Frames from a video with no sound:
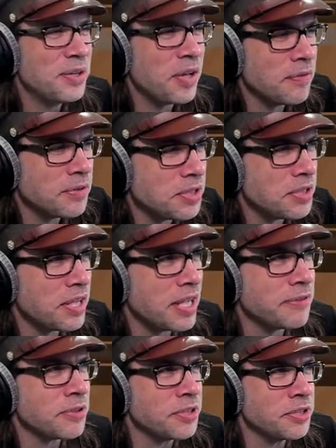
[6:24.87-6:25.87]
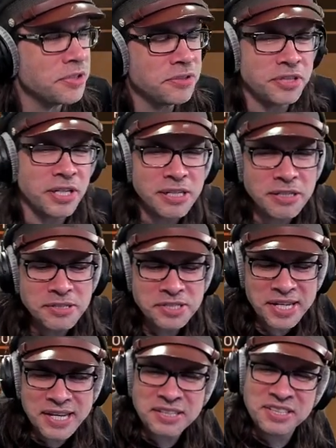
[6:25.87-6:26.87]
you have a little afternoon Junkers
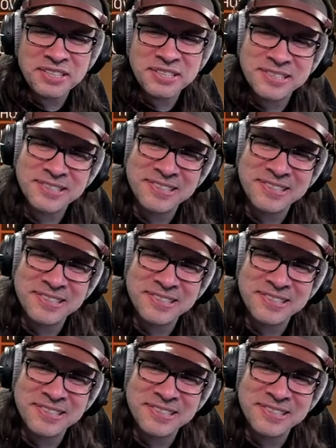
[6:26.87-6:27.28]
action.